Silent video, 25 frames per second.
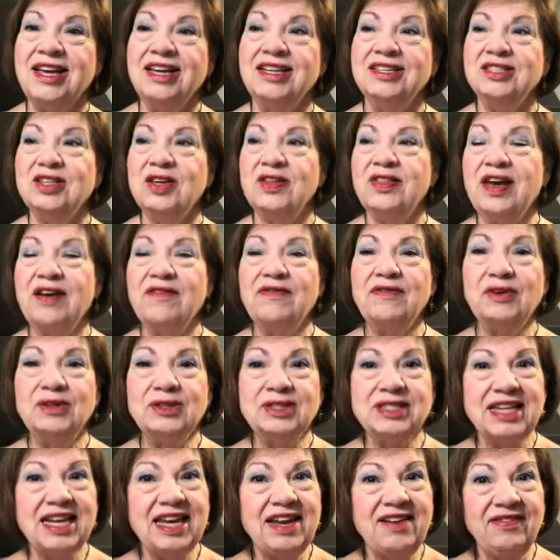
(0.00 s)
So that
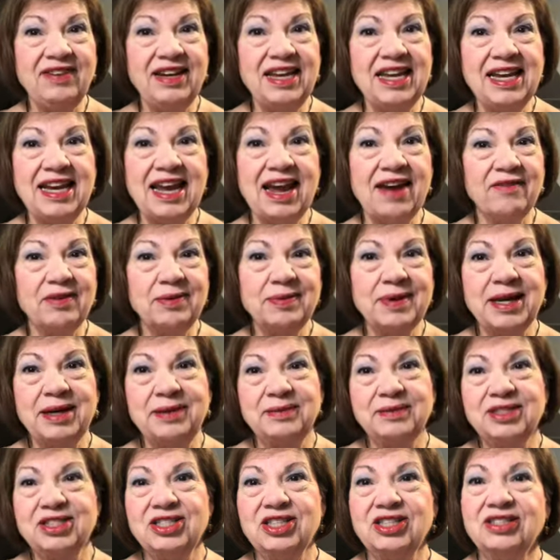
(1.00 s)
first evening, everybody
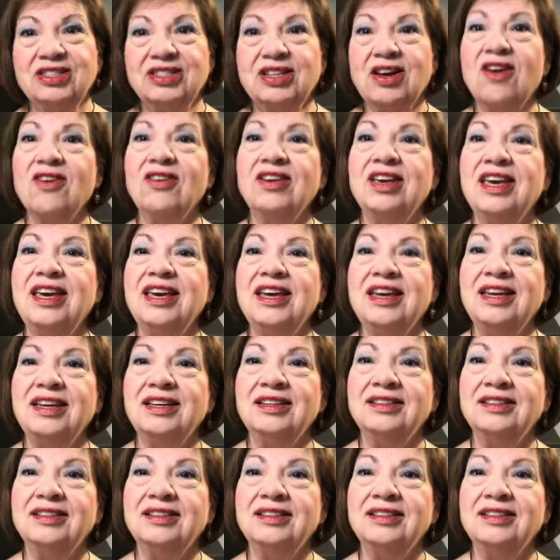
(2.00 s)
was just talking